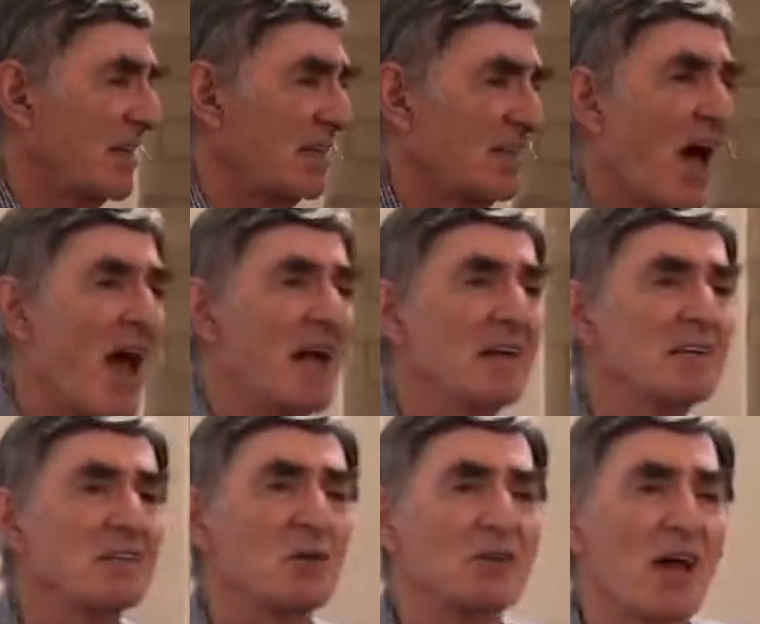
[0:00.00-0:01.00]
died
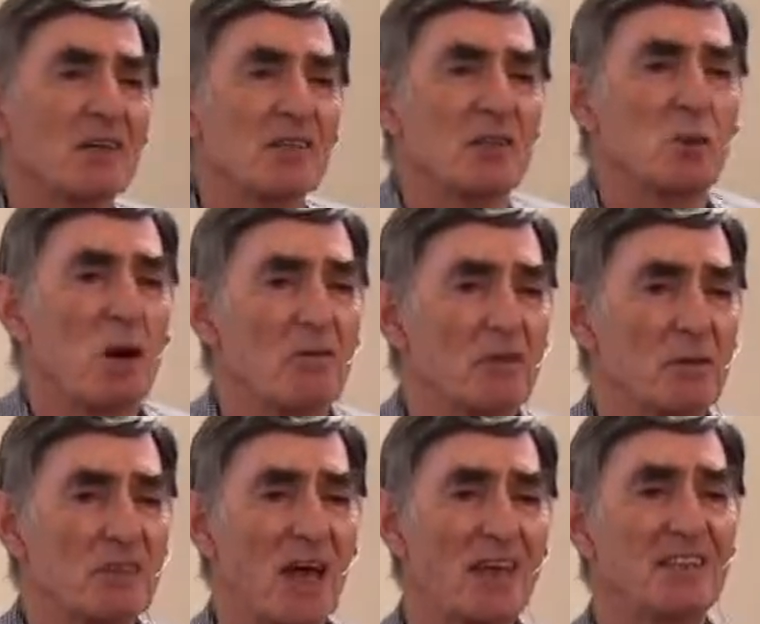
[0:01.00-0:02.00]
in 2012. He
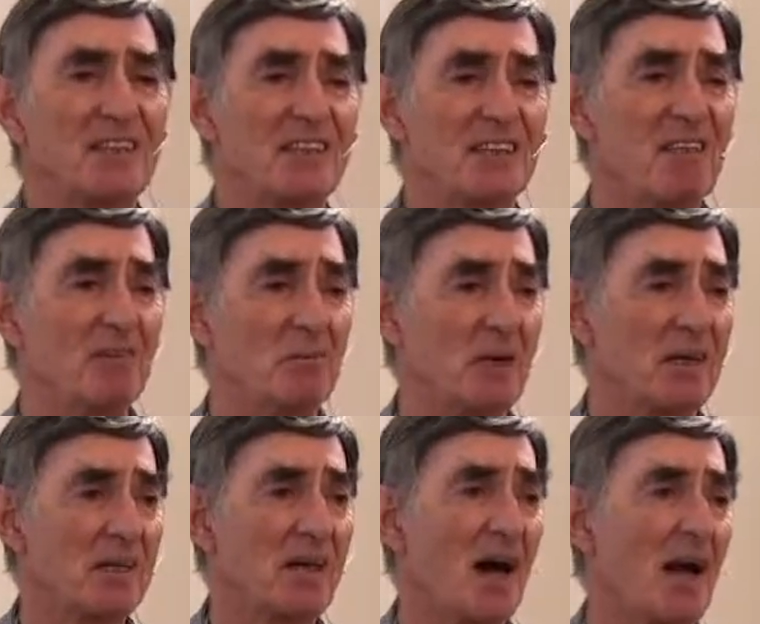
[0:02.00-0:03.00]
was 97 when
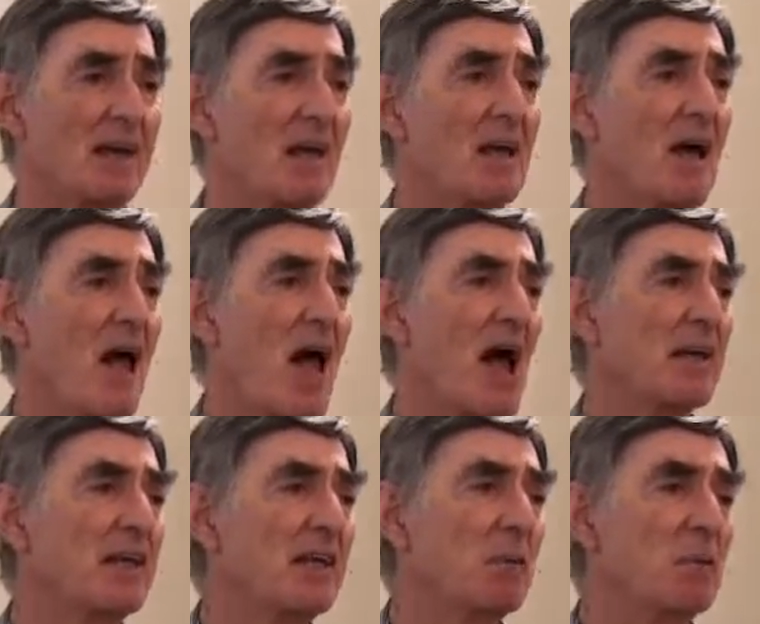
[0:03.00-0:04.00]
he died. And
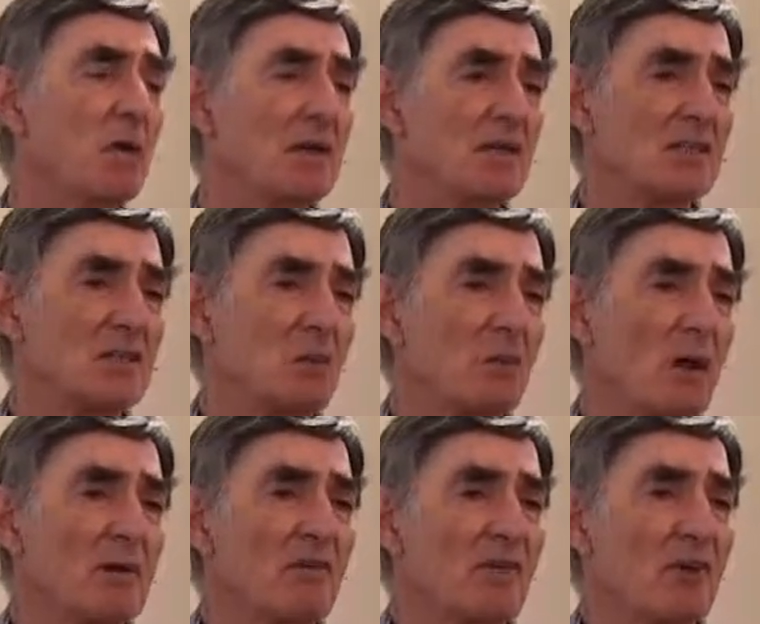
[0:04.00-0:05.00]
he was
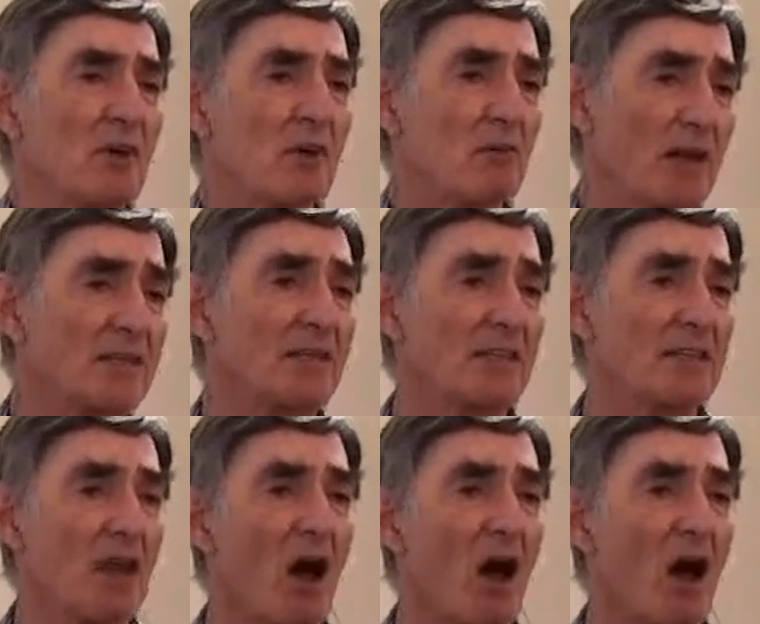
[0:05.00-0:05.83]
one of the greatest